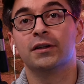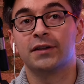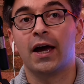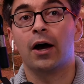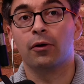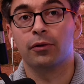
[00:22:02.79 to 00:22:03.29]
into
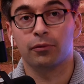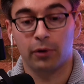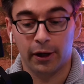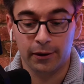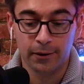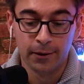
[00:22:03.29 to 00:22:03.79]
health,
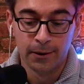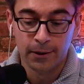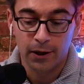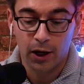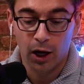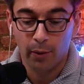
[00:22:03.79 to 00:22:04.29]
right?
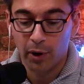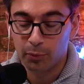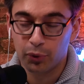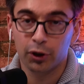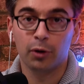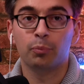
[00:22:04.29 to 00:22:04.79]
Um, and
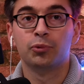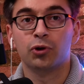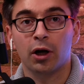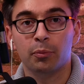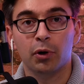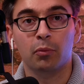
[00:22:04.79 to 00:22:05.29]
putting,
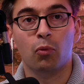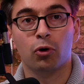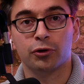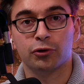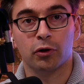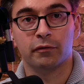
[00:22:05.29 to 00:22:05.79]
trying to put
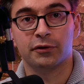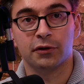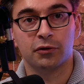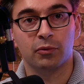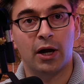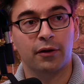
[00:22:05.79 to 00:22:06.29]
more
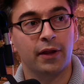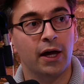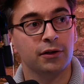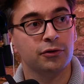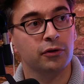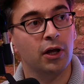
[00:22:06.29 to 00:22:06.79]
services around
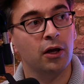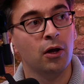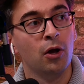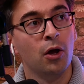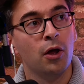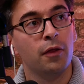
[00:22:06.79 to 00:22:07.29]
that. So they,
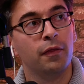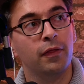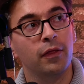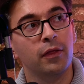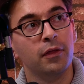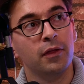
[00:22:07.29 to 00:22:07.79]

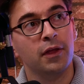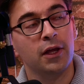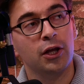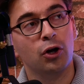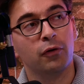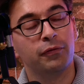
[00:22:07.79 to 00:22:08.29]

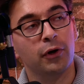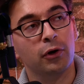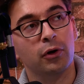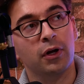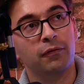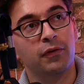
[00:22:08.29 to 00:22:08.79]
you know, if they're
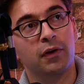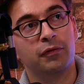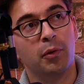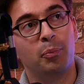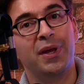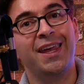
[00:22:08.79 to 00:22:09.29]
if if the
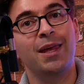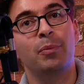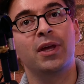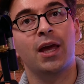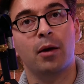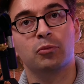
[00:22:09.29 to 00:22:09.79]
P
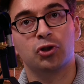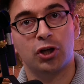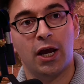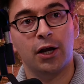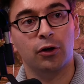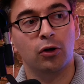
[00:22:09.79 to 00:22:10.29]
B M
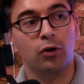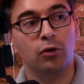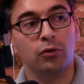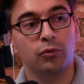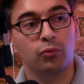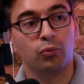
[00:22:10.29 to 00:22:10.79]

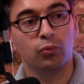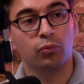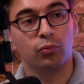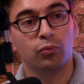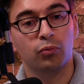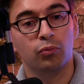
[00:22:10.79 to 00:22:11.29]
channel
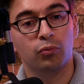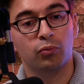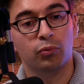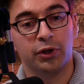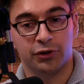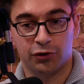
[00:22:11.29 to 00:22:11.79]

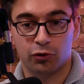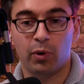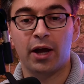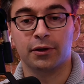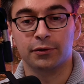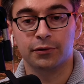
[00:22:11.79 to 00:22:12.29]
is
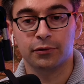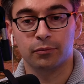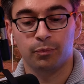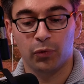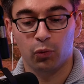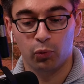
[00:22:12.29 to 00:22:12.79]
threatened,
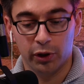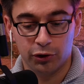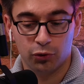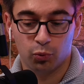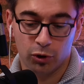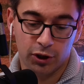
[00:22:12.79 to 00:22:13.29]

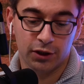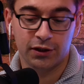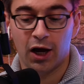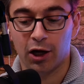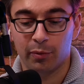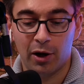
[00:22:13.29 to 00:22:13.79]
which we're going to
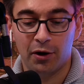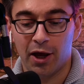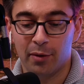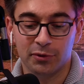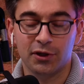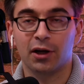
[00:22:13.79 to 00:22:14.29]
talk about
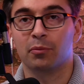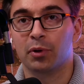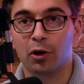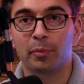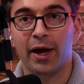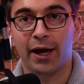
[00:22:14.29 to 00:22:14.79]
Amazon and
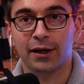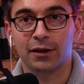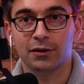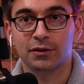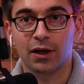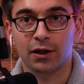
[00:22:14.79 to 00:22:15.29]
PillPack in
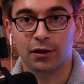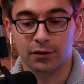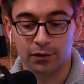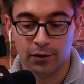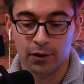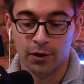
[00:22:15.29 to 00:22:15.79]
a second,